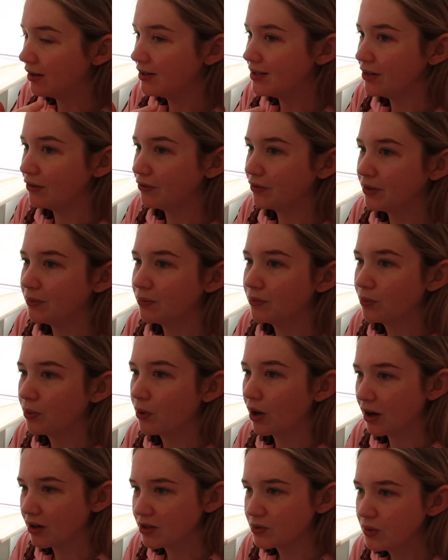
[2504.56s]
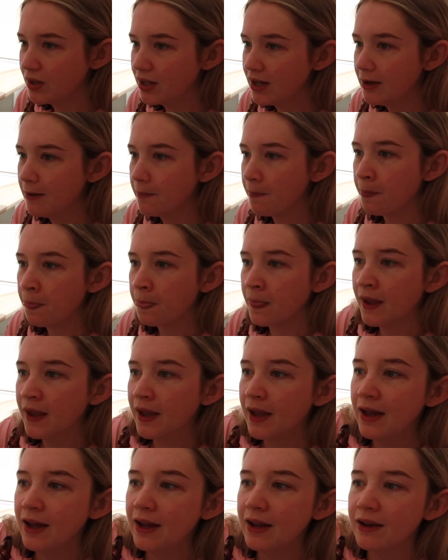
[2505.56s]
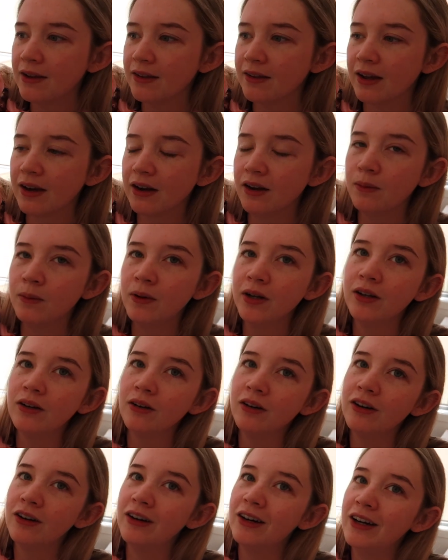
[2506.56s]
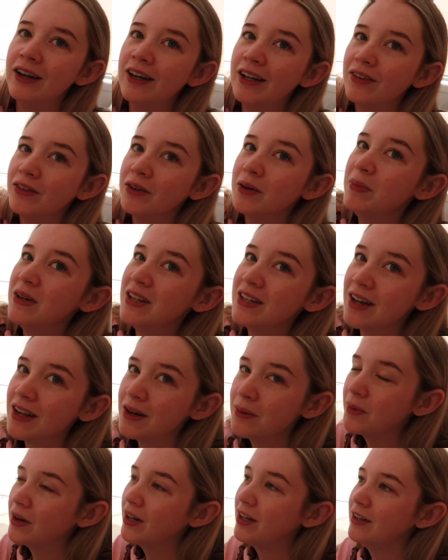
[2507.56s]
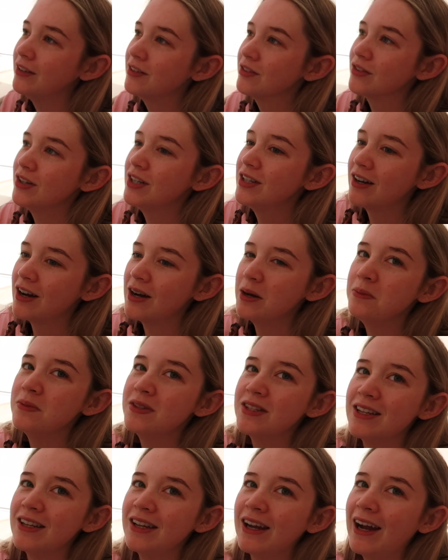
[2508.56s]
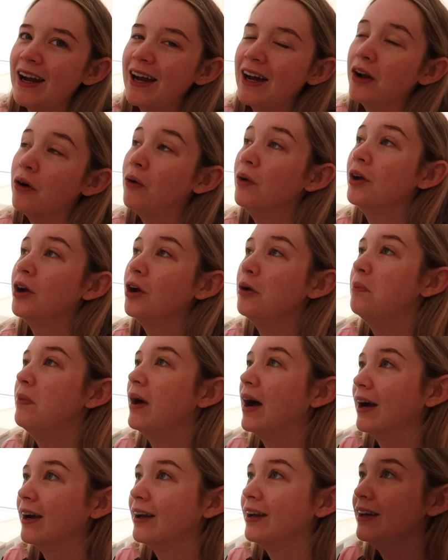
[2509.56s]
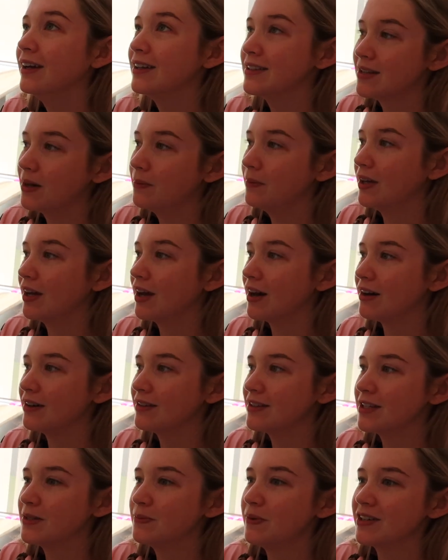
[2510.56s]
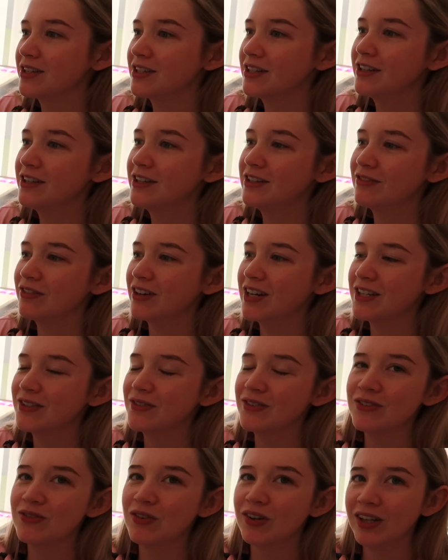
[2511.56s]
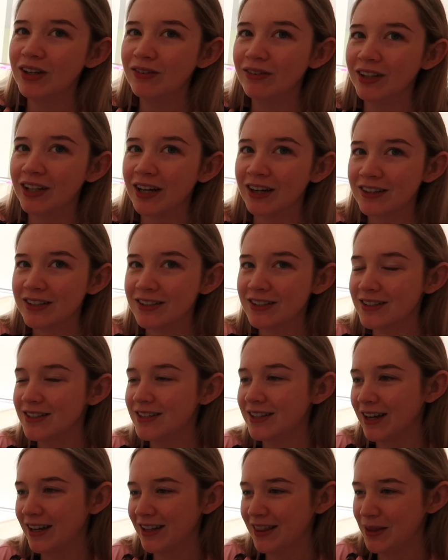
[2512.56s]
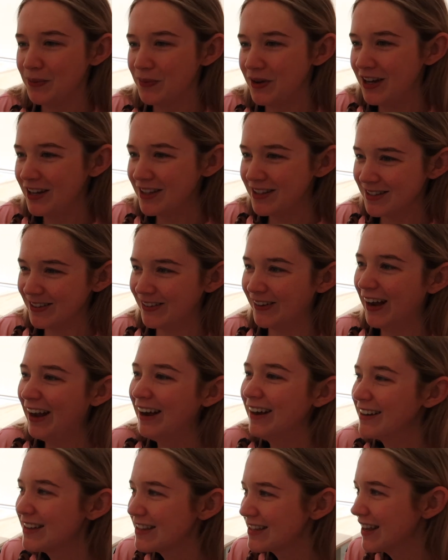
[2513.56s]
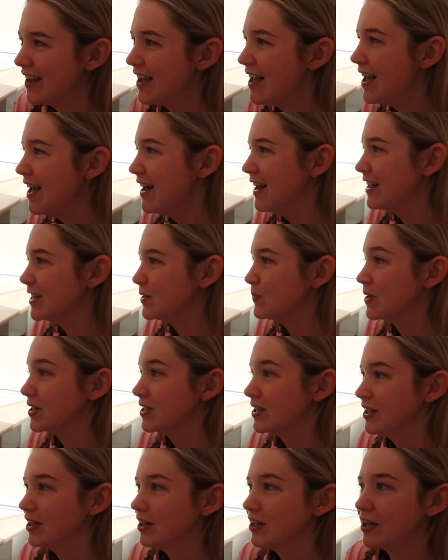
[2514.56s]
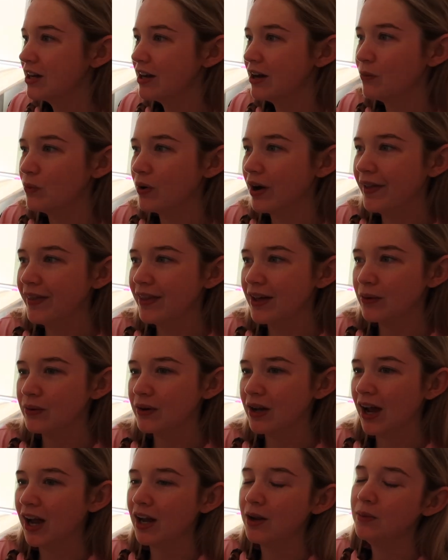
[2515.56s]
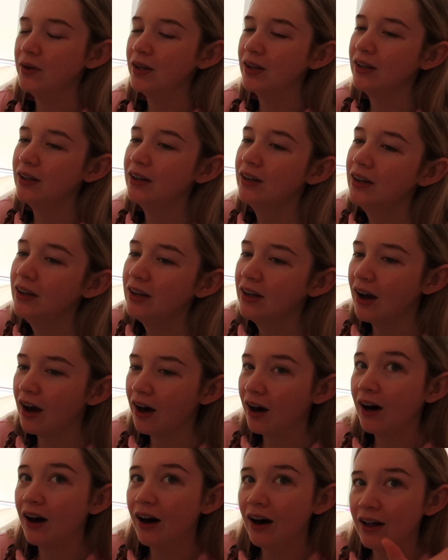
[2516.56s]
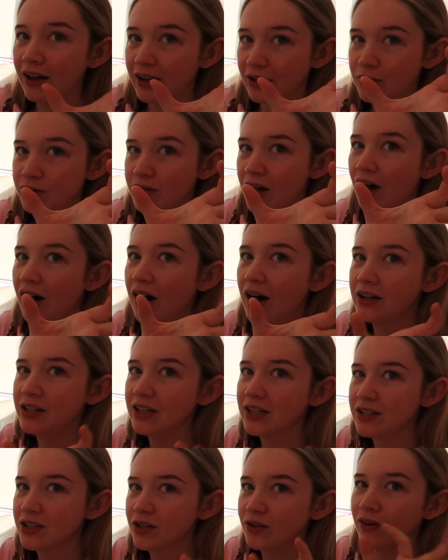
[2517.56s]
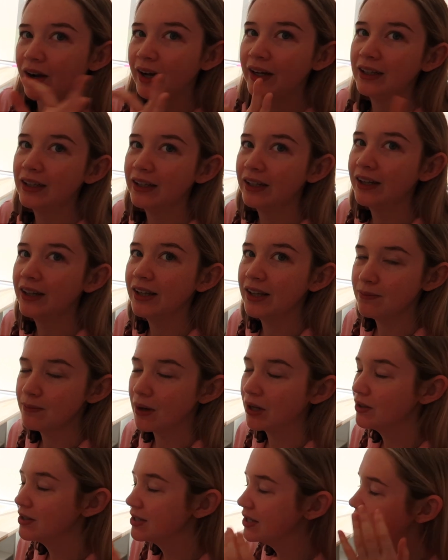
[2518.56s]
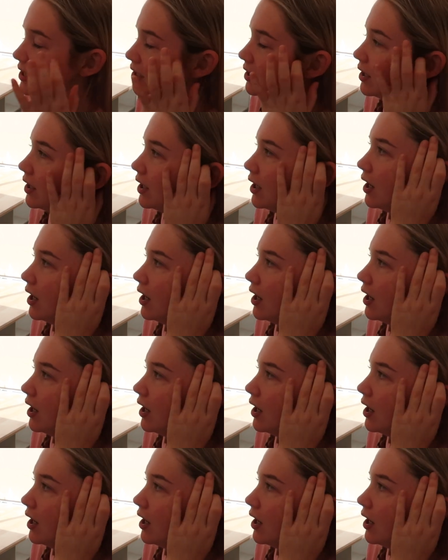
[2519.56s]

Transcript: a different product with it. And I was like, oh my god, I've already been out of Bunnings three times today. I don't want to go back and get something else. Especially because Reese was really reluctant to get the beeswax. Especially the one that came in a hard, like it was hard. You had to grate it and then melt it.